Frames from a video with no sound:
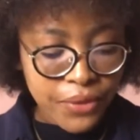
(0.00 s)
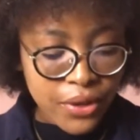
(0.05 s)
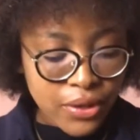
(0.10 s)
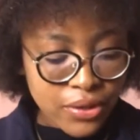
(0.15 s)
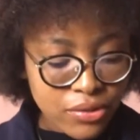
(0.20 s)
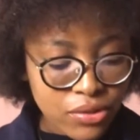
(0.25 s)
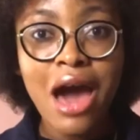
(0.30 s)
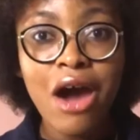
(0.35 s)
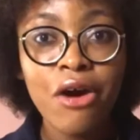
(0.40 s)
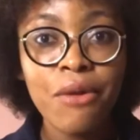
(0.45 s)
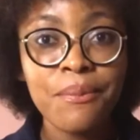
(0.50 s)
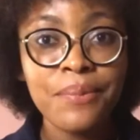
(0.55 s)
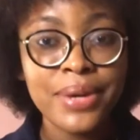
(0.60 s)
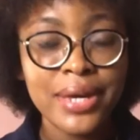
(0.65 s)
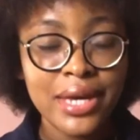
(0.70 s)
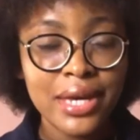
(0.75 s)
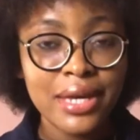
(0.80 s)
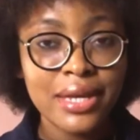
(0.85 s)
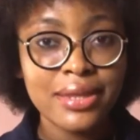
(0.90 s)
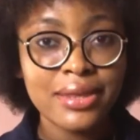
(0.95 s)
So I'll
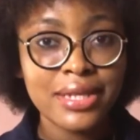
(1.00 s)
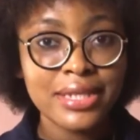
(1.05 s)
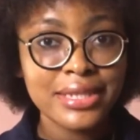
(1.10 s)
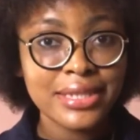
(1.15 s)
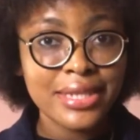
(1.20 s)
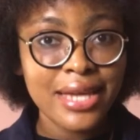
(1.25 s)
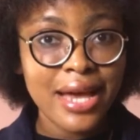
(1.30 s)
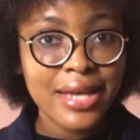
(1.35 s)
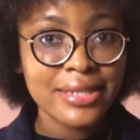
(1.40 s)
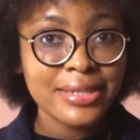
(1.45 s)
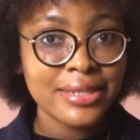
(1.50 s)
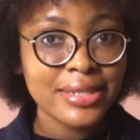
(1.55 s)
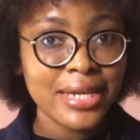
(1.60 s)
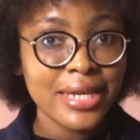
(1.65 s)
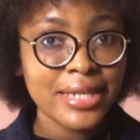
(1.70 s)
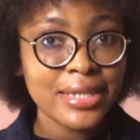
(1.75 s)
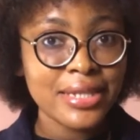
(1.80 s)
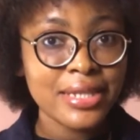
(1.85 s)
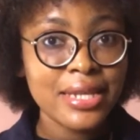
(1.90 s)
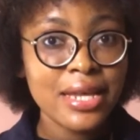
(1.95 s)
be
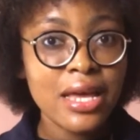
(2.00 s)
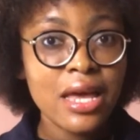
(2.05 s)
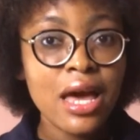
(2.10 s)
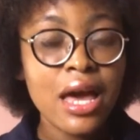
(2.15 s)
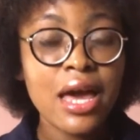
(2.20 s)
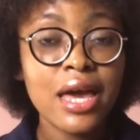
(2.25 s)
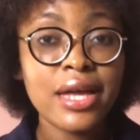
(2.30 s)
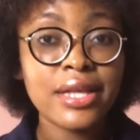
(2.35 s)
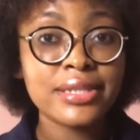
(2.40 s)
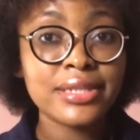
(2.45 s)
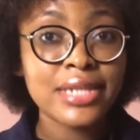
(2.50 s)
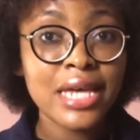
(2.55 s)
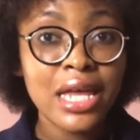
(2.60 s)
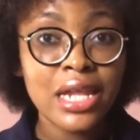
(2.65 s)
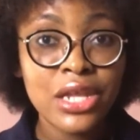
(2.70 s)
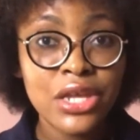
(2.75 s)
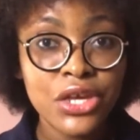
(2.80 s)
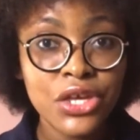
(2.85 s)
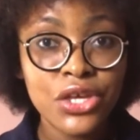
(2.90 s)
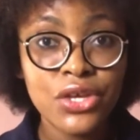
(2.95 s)
discussing and
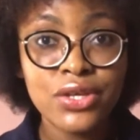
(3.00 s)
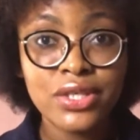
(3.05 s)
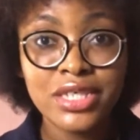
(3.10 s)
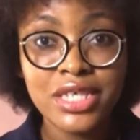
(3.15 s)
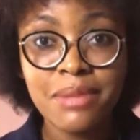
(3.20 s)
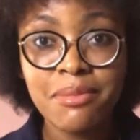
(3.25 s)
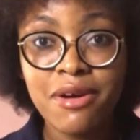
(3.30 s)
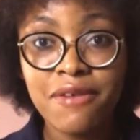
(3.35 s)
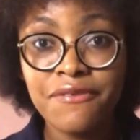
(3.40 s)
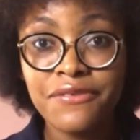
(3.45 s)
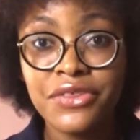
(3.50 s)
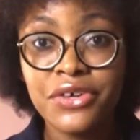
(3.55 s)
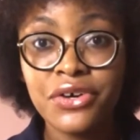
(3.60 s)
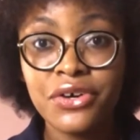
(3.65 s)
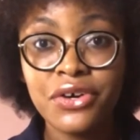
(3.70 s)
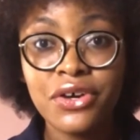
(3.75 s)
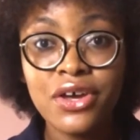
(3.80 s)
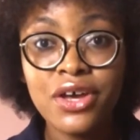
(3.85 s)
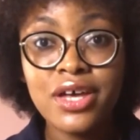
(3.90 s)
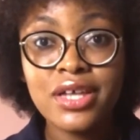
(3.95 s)
telling you some of
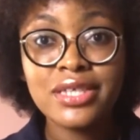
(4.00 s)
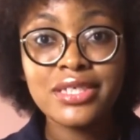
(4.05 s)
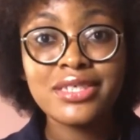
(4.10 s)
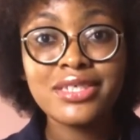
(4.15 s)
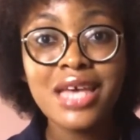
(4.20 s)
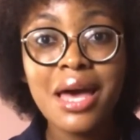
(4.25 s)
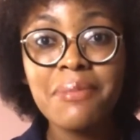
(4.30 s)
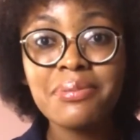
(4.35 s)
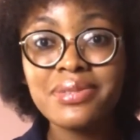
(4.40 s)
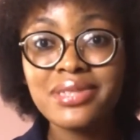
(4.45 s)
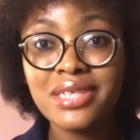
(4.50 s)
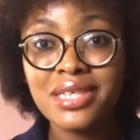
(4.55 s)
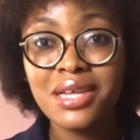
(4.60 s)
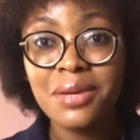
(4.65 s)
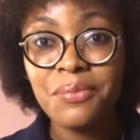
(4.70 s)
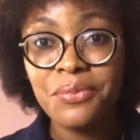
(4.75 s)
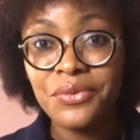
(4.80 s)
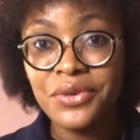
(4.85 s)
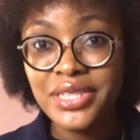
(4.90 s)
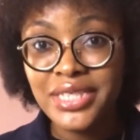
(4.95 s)
the top
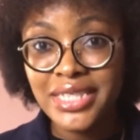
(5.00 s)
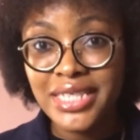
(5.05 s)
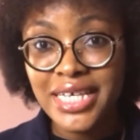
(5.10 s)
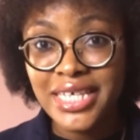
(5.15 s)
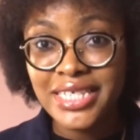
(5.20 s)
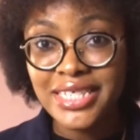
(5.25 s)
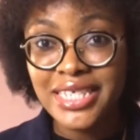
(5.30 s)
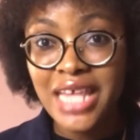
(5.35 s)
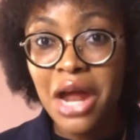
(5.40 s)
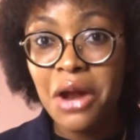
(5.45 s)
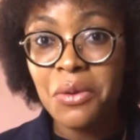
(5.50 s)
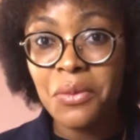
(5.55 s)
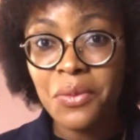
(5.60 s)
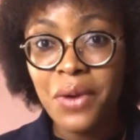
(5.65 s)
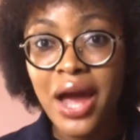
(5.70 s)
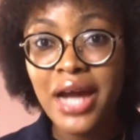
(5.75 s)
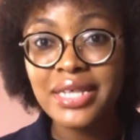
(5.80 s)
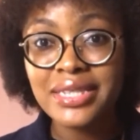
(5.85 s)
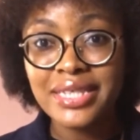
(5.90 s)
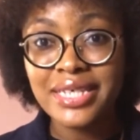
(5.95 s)
celebrities that
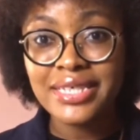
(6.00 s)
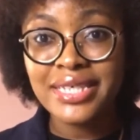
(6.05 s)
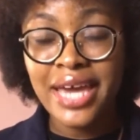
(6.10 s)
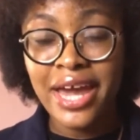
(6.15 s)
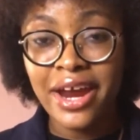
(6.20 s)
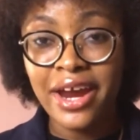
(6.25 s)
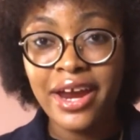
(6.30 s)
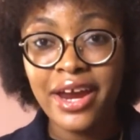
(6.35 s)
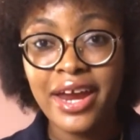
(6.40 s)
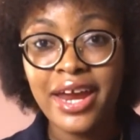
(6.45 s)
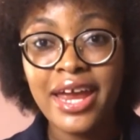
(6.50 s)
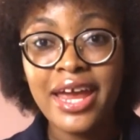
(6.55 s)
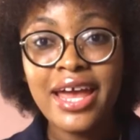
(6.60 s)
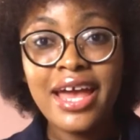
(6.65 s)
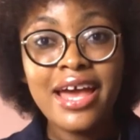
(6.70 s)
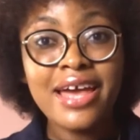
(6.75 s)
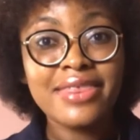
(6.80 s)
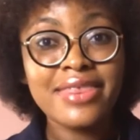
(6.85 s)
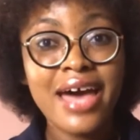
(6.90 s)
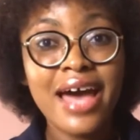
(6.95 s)
rocked this hair
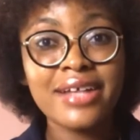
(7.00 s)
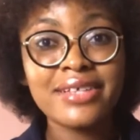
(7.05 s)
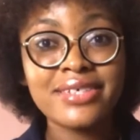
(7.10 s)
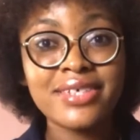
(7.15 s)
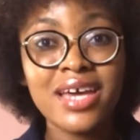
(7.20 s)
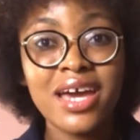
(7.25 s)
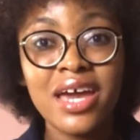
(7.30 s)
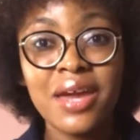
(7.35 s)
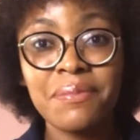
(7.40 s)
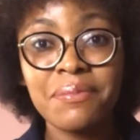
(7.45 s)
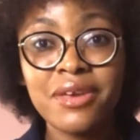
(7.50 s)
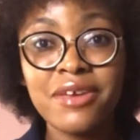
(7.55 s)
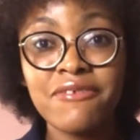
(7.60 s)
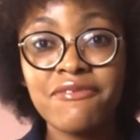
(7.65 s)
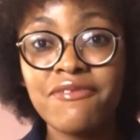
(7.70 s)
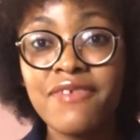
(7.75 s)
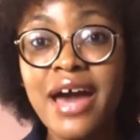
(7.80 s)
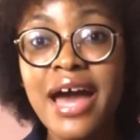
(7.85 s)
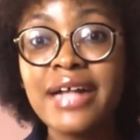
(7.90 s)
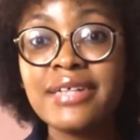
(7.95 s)
that time. In
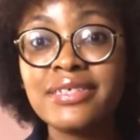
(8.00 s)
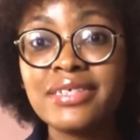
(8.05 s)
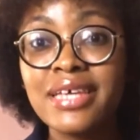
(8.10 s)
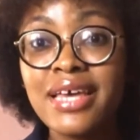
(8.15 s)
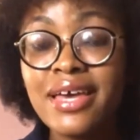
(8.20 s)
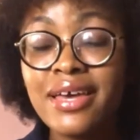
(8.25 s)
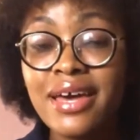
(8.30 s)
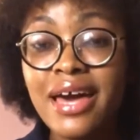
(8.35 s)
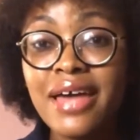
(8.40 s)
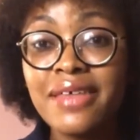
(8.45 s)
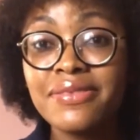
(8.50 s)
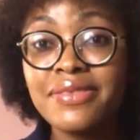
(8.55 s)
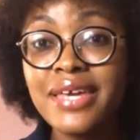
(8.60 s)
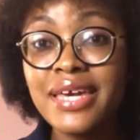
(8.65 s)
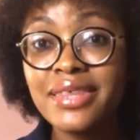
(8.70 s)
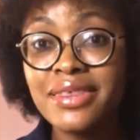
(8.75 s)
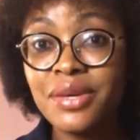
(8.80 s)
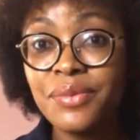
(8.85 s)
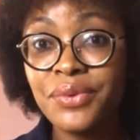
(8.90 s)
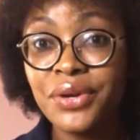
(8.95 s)
fact, I
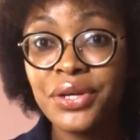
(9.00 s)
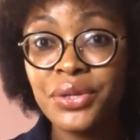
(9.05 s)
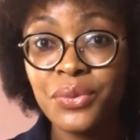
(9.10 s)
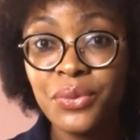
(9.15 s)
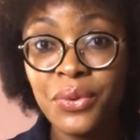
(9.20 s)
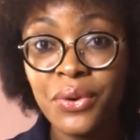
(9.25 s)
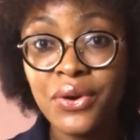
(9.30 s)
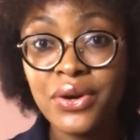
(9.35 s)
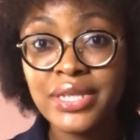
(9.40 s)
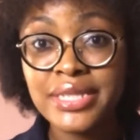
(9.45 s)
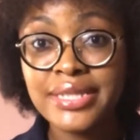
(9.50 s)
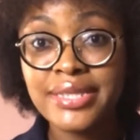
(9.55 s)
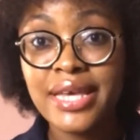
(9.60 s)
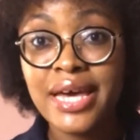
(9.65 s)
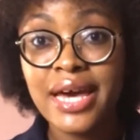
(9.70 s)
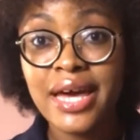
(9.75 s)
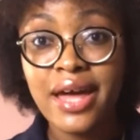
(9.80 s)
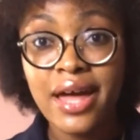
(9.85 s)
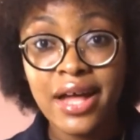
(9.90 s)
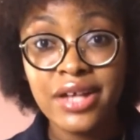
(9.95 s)
think they were the ones
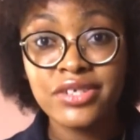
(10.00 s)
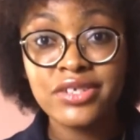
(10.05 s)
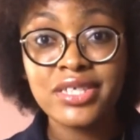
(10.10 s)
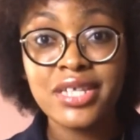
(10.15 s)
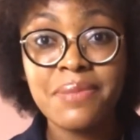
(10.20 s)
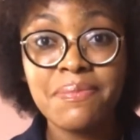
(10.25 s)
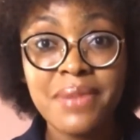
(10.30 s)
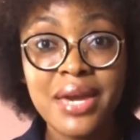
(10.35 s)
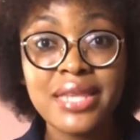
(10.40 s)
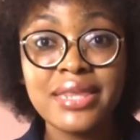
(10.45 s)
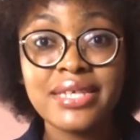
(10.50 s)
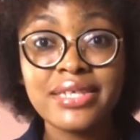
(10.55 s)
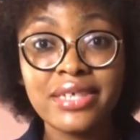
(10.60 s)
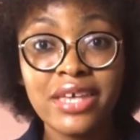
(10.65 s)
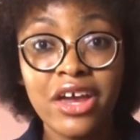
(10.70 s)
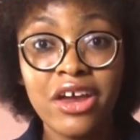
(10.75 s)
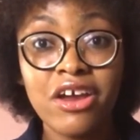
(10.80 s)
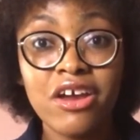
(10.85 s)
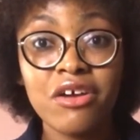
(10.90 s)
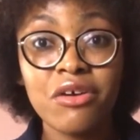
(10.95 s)
that actually made this
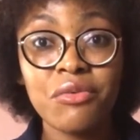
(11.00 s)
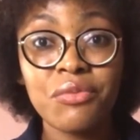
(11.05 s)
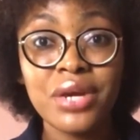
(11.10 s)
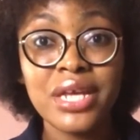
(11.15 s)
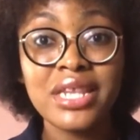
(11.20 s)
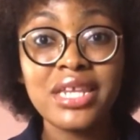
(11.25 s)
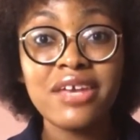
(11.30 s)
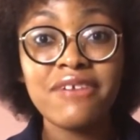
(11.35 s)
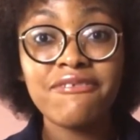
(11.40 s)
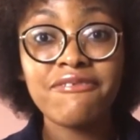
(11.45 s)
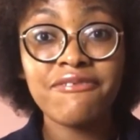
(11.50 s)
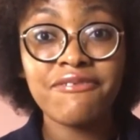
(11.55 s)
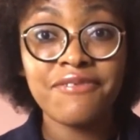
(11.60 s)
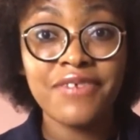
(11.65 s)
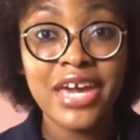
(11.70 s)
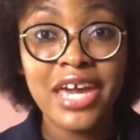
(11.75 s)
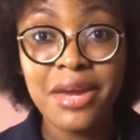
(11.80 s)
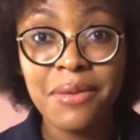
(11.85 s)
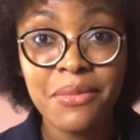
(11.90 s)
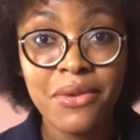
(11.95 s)
hair really
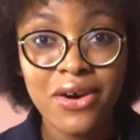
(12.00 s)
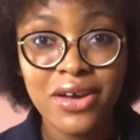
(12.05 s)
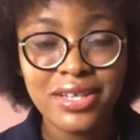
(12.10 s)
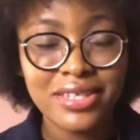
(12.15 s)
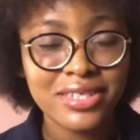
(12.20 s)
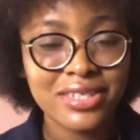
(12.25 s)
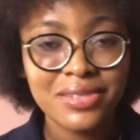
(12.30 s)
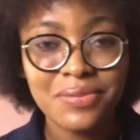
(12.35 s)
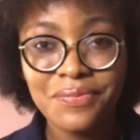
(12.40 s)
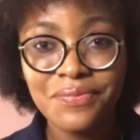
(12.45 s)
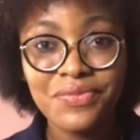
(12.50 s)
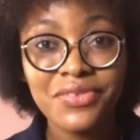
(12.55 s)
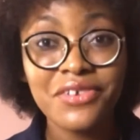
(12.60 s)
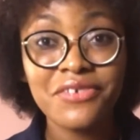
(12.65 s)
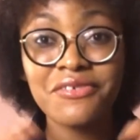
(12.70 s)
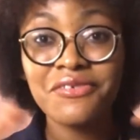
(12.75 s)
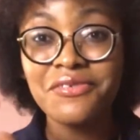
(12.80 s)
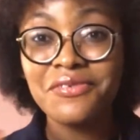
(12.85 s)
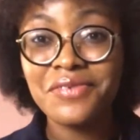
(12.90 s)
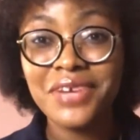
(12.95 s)
famous.
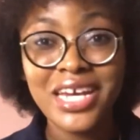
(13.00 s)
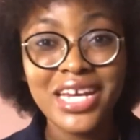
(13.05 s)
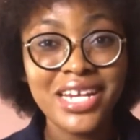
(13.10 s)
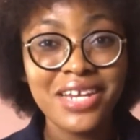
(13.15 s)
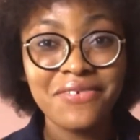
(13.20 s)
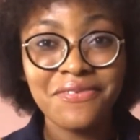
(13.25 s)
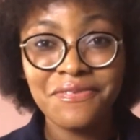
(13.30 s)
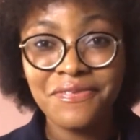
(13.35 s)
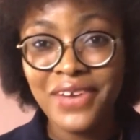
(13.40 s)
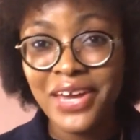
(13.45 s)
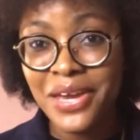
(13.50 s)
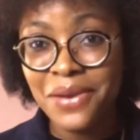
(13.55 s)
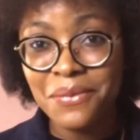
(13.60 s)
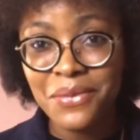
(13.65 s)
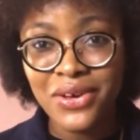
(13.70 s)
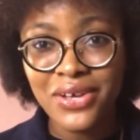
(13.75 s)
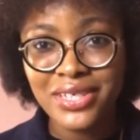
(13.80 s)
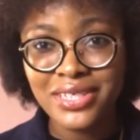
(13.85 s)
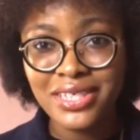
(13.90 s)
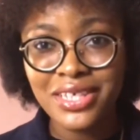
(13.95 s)
Really
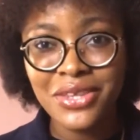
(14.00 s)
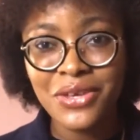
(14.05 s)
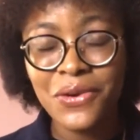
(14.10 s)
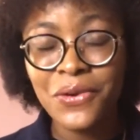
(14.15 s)
famous.